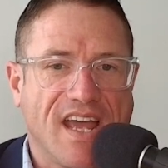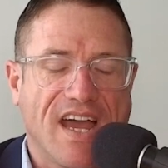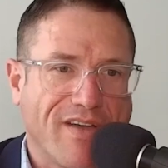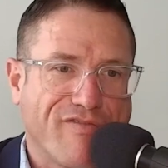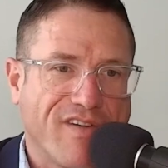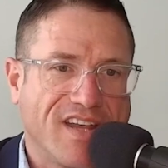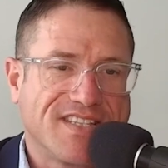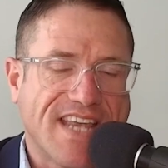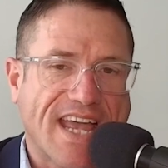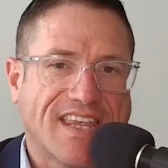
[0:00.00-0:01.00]
my friend
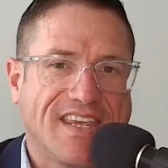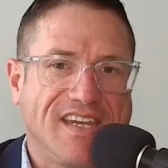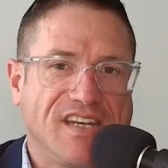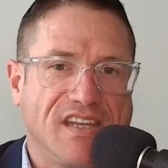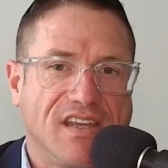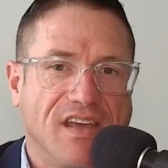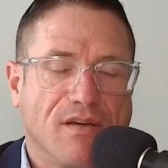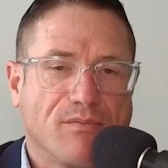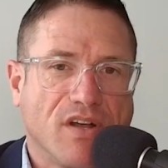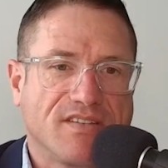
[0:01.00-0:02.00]
Zach Kuehne,
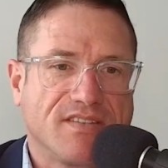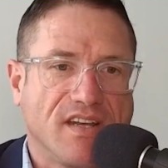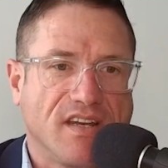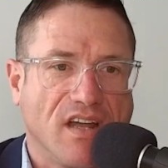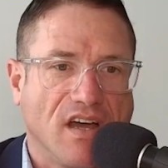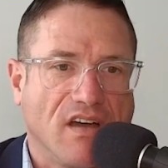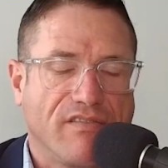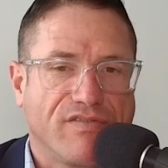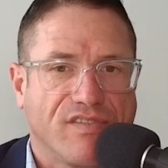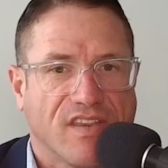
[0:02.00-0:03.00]
president
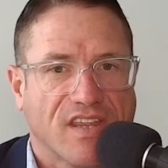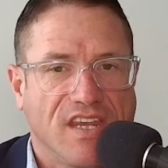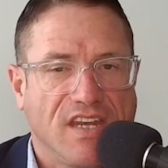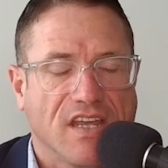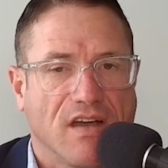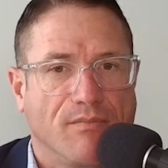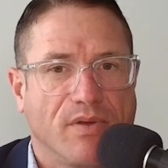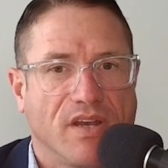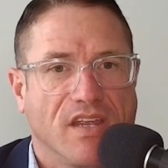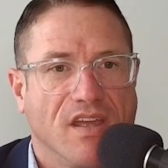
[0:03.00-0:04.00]
of the Kuehne
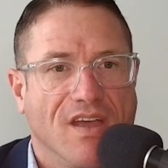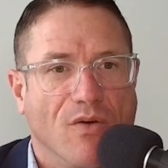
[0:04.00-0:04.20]
Company.